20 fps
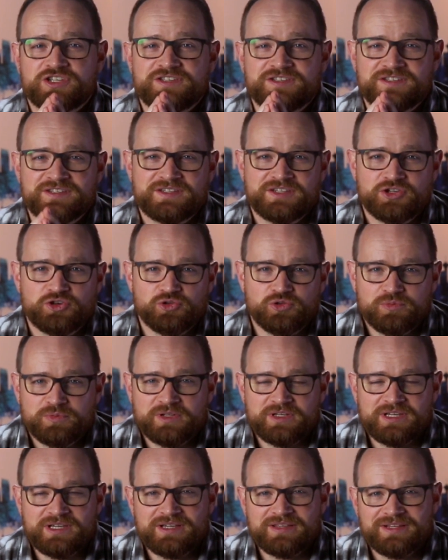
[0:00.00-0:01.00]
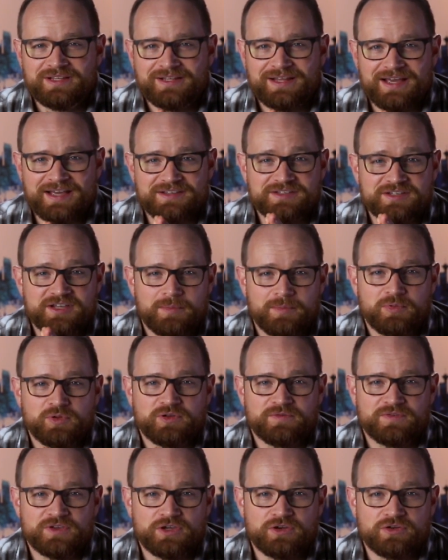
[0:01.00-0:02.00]
considerably in the last couple
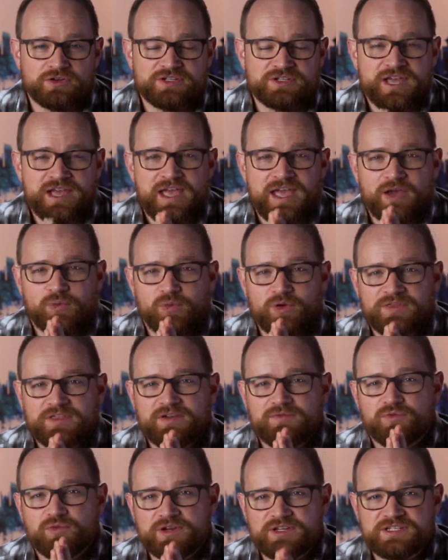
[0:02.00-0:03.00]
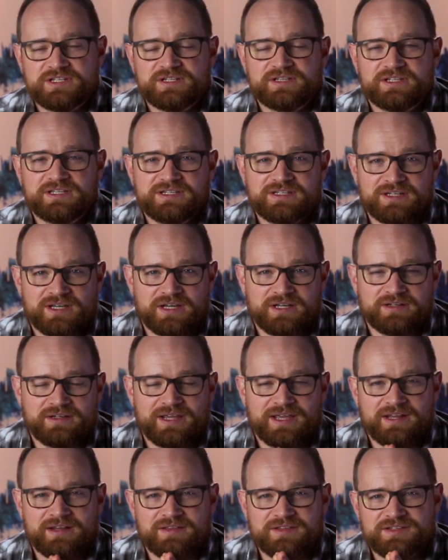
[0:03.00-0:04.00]
of years. And what they've recently done,
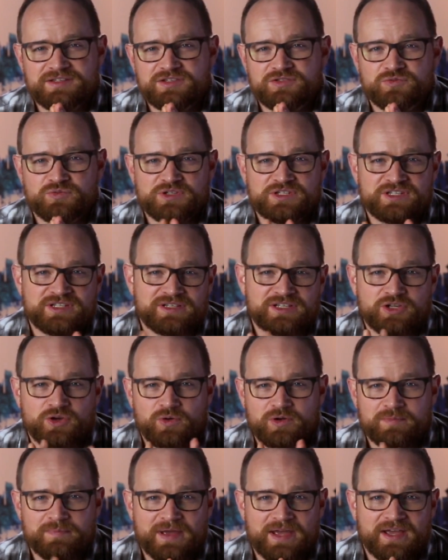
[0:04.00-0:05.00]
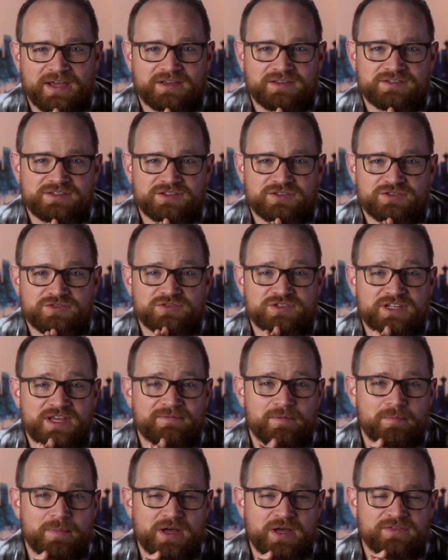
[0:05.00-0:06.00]
and this is recently going back 6 or
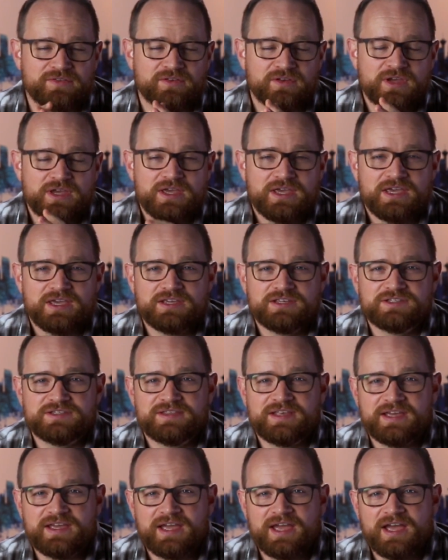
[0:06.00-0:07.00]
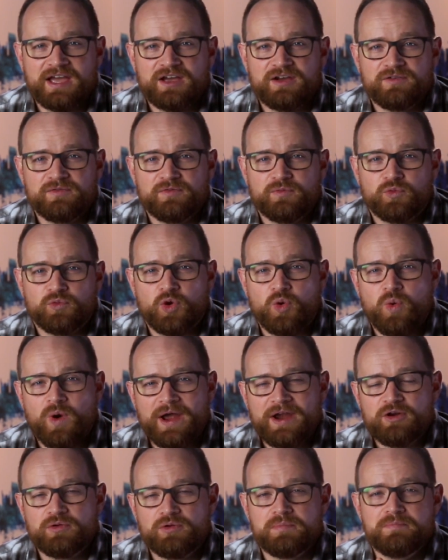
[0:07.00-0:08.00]
7 months, is they have
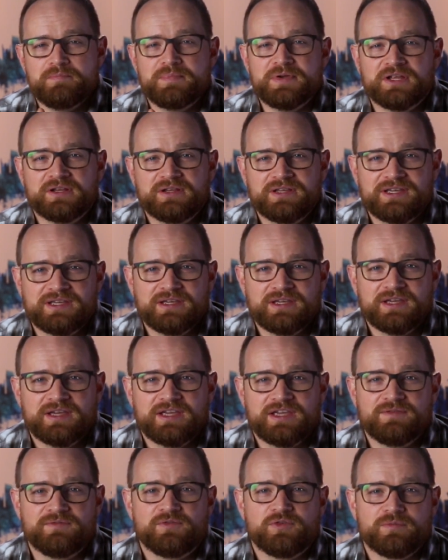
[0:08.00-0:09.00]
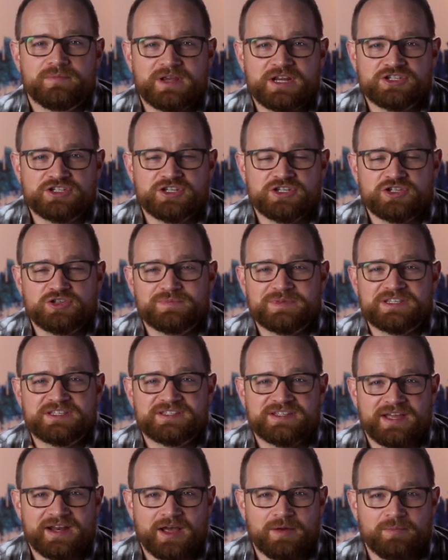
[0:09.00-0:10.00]
required billing information to be
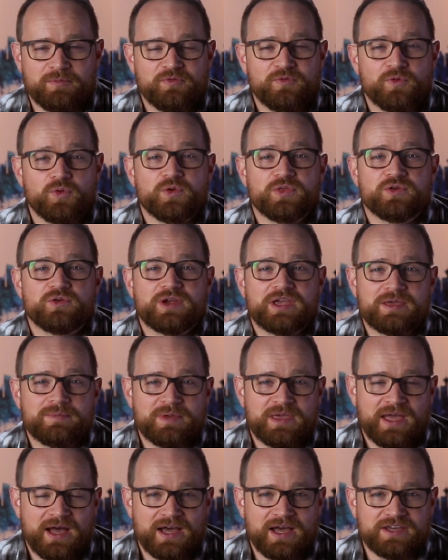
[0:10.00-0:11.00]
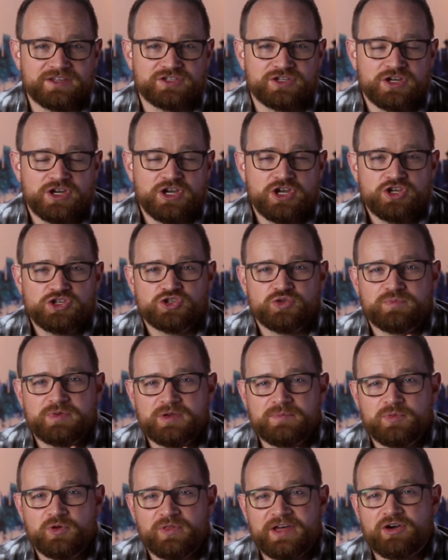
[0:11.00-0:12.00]
set up for their APIs. So
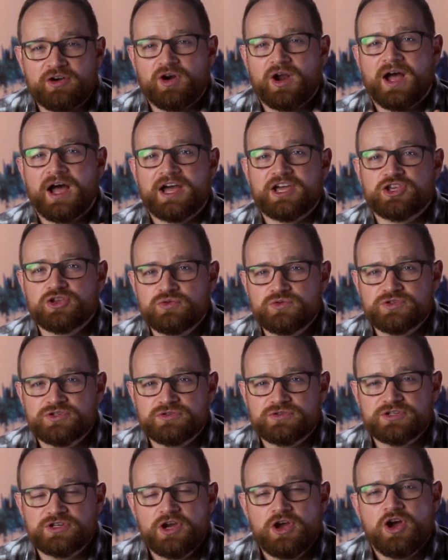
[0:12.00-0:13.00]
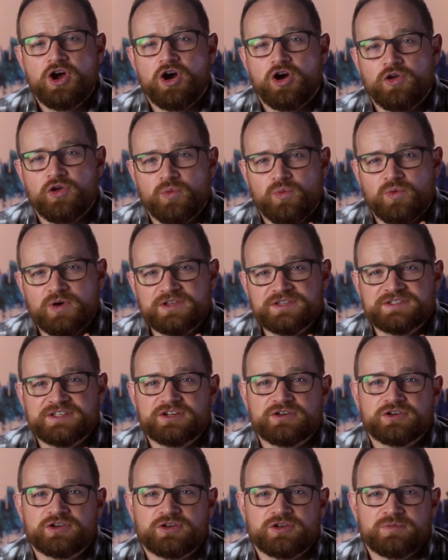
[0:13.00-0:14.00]
people that are high users are the ones that
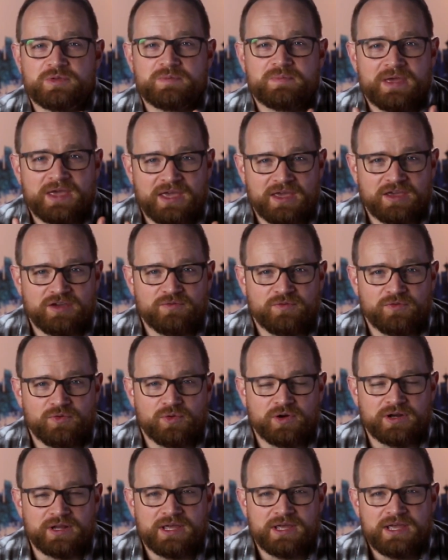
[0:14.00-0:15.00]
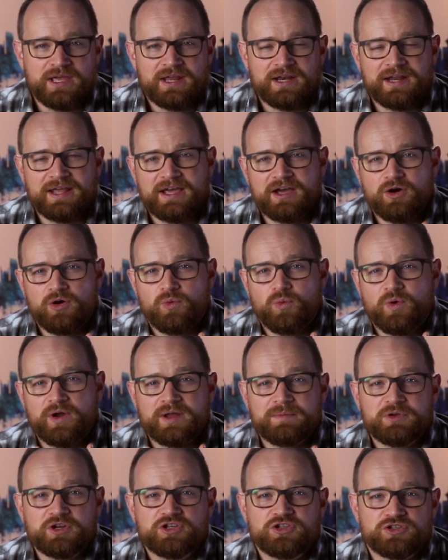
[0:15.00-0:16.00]
are going to be paying for it. Now, what I'm
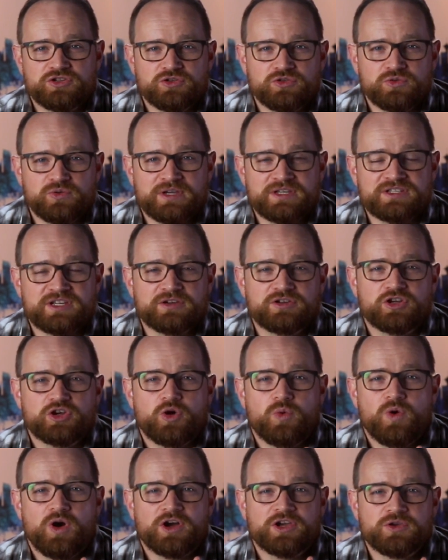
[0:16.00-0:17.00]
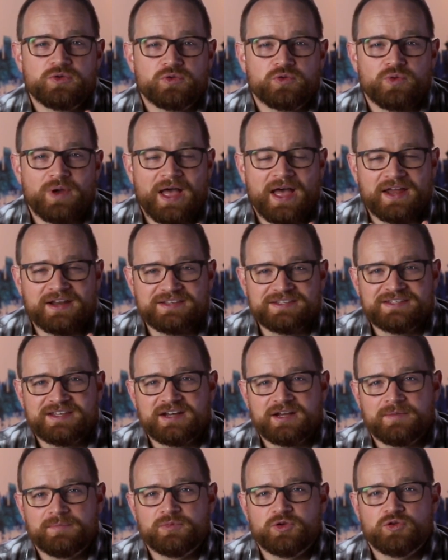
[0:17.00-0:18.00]
going to do is I'm going to walk you through how to set
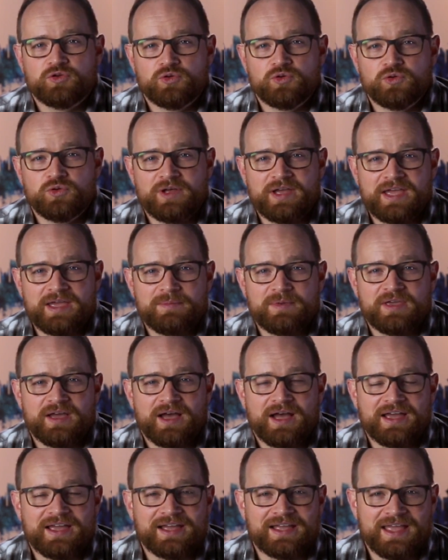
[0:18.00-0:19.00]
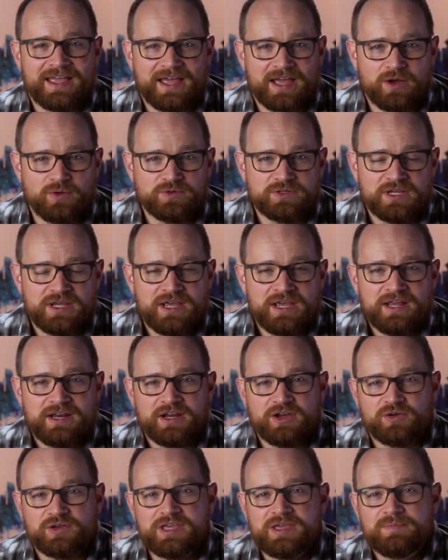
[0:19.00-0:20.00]
up your Google API account.
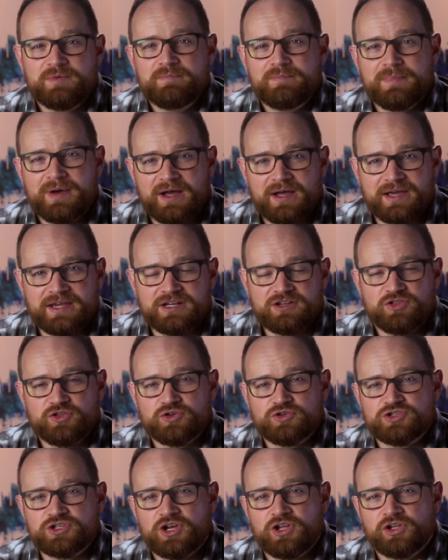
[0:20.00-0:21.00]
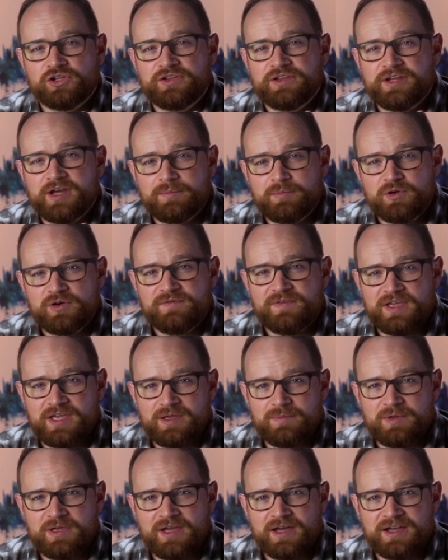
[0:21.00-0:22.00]
Now, keep in mind, there's a number of
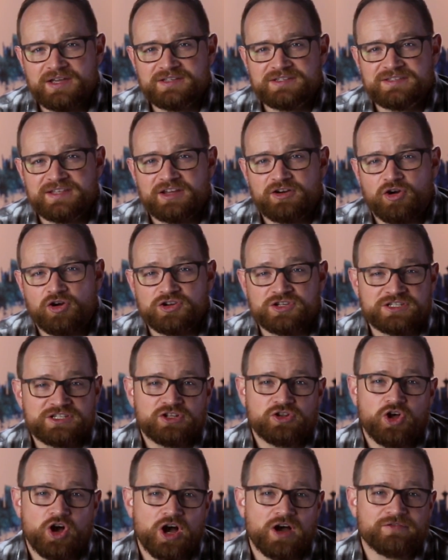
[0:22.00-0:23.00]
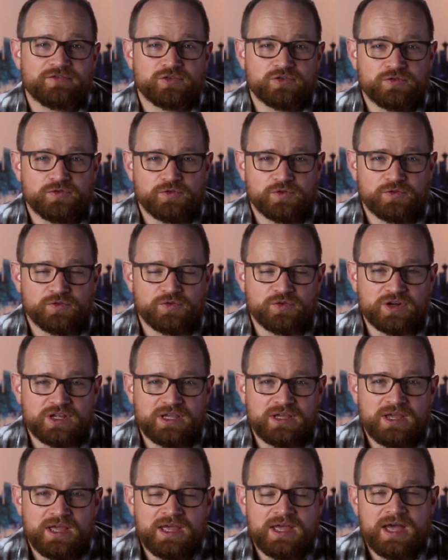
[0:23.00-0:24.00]
APIs that are still offered for
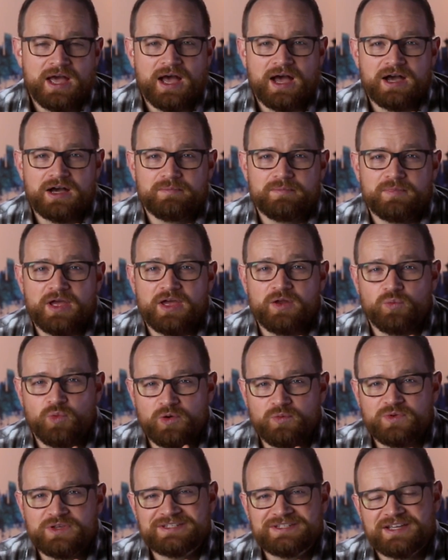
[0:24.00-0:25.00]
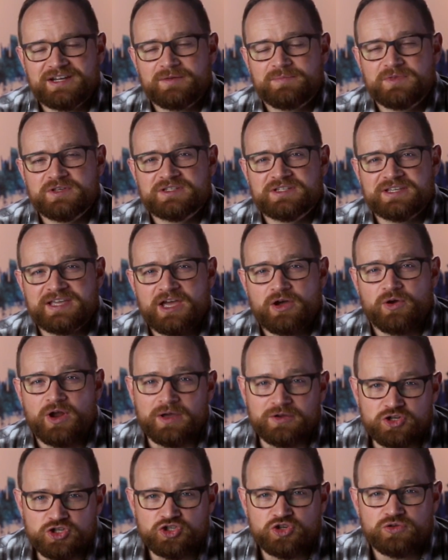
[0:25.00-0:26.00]
free. And when we set up this account, I'm
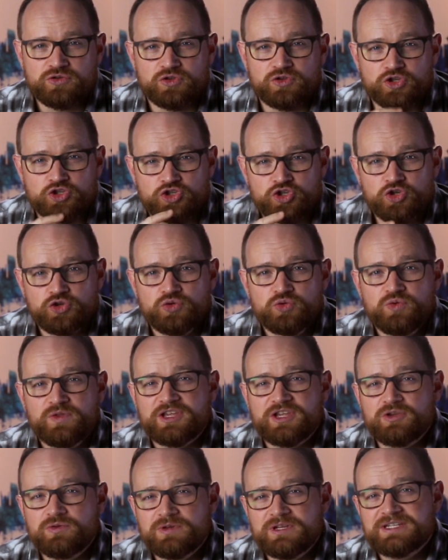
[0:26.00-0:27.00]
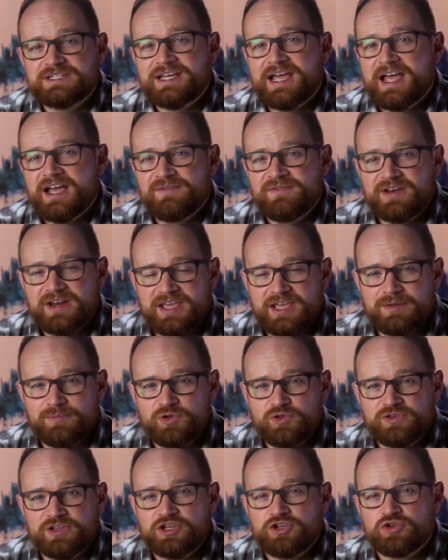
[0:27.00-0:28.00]
going to show you the two that you need to have
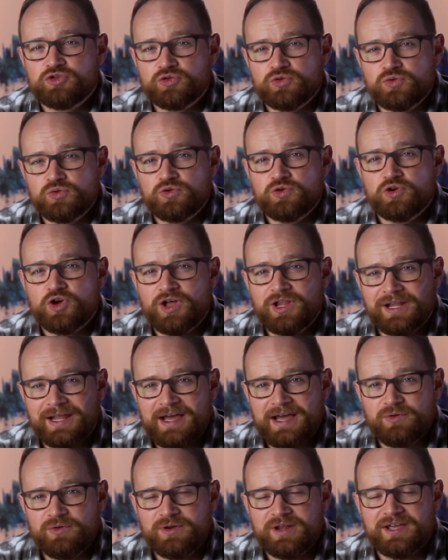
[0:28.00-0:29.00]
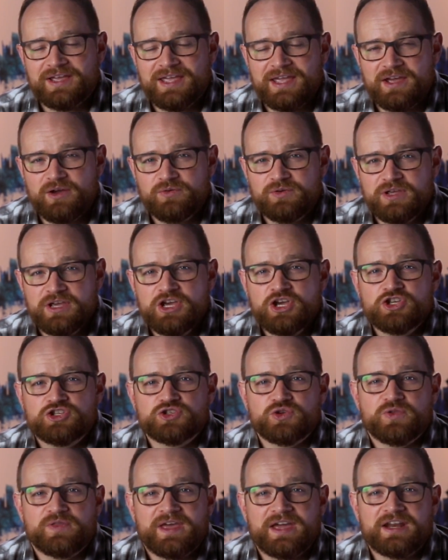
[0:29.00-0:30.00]
enabled in your Google Cloud account
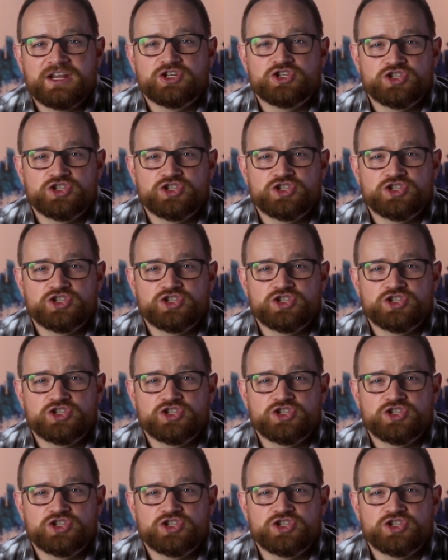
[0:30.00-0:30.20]
so that it